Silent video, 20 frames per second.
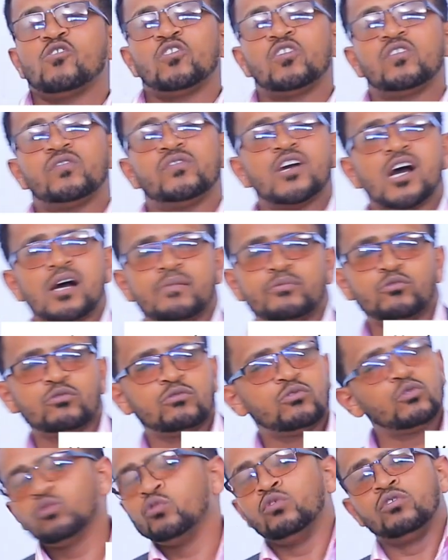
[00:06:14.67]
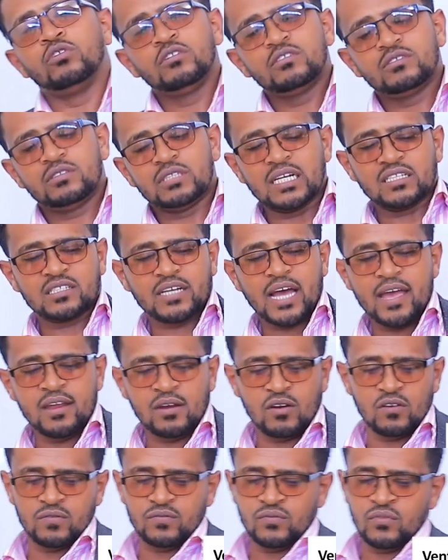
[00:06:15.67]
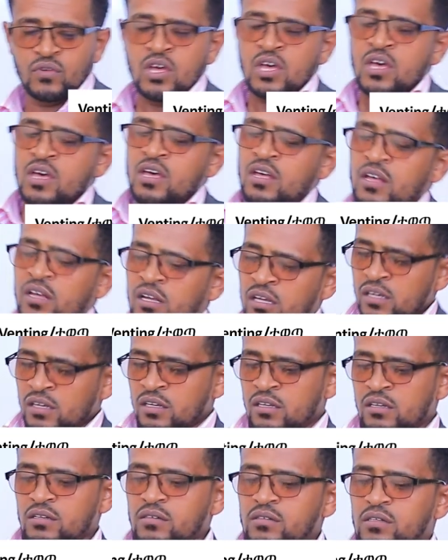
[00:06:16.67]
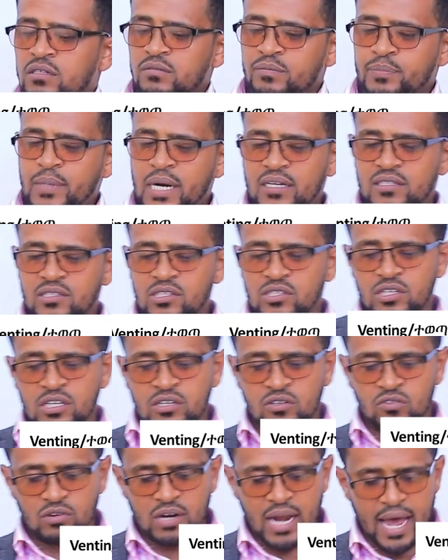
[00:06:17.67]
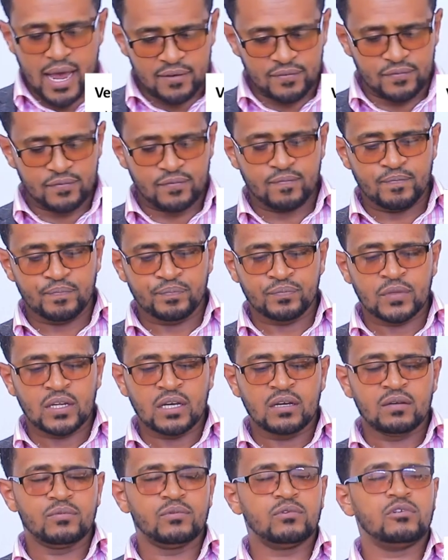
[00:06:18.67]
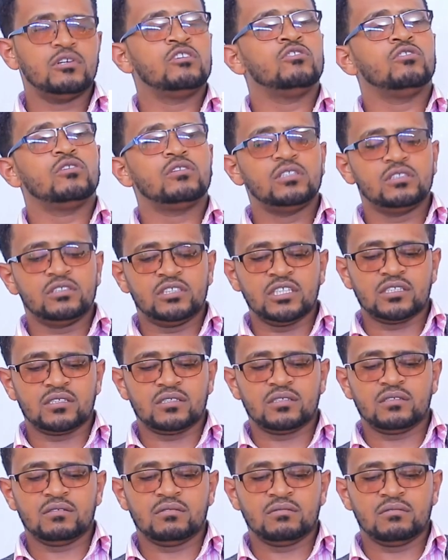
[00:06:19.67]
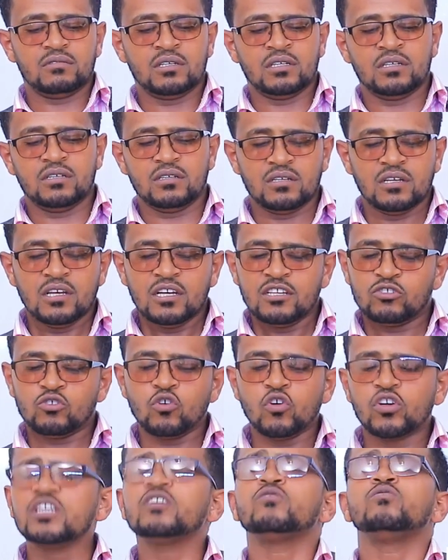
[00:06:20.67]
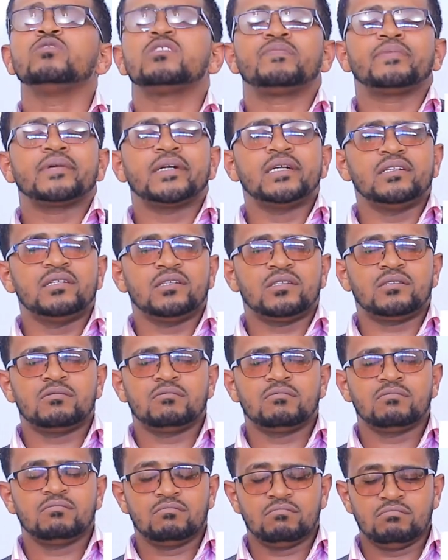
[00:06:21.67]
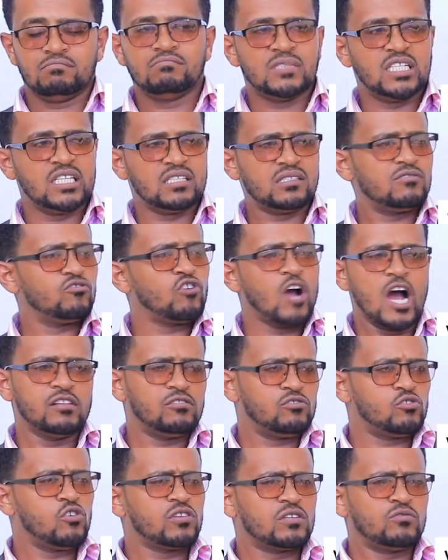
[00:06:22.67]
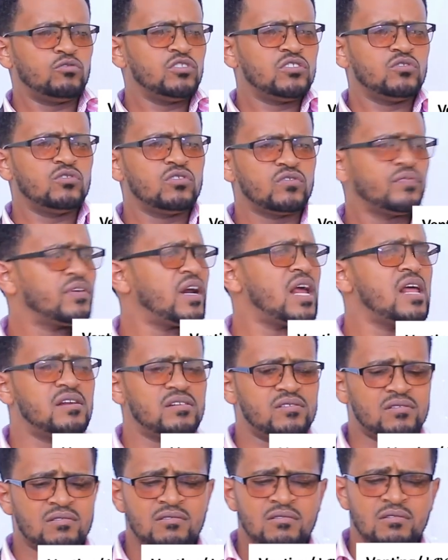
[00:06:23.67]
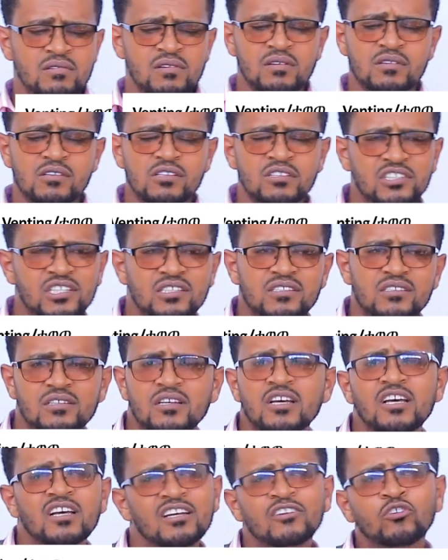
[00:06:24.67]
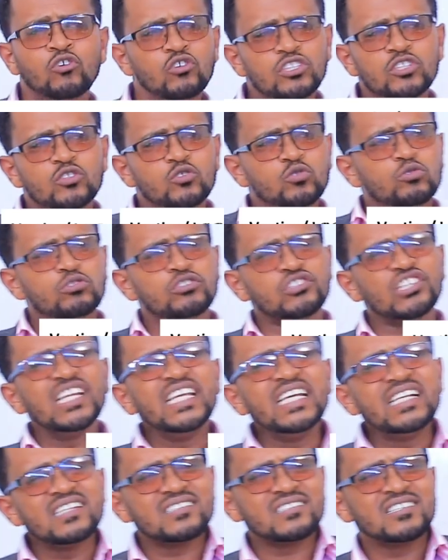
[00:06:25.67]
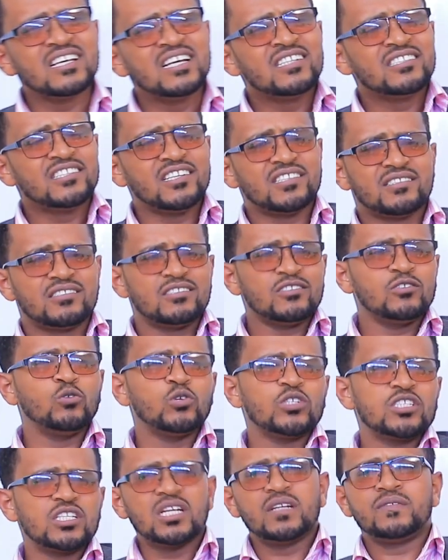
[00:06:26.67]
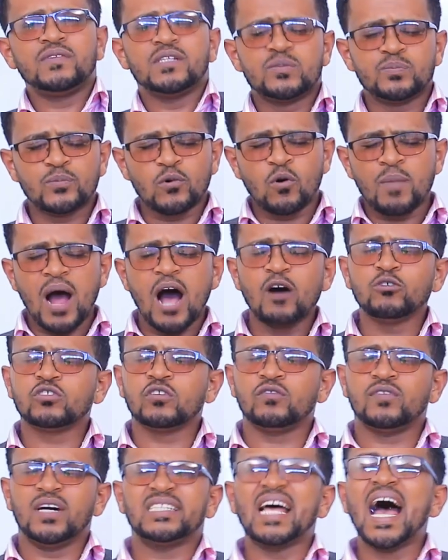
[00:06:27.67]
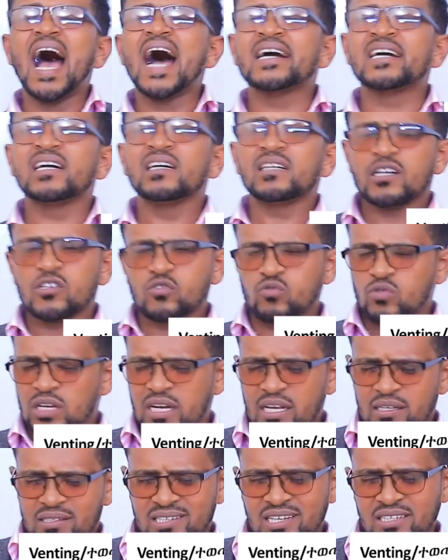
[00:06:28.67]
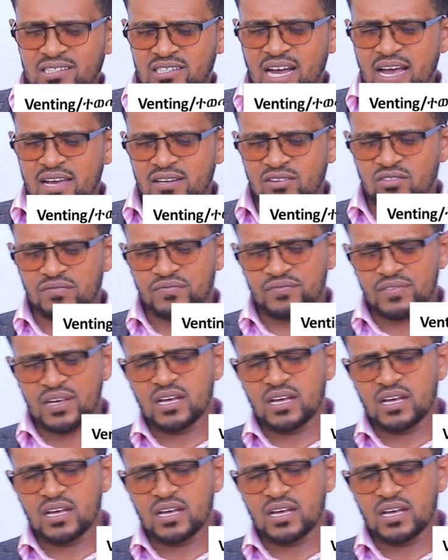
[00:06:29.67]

all of you have to do such kind of practice in your life in order just talking with friends. Just you can talk with your friends. Just in order to release just yourself from out of that anger as well as such kind of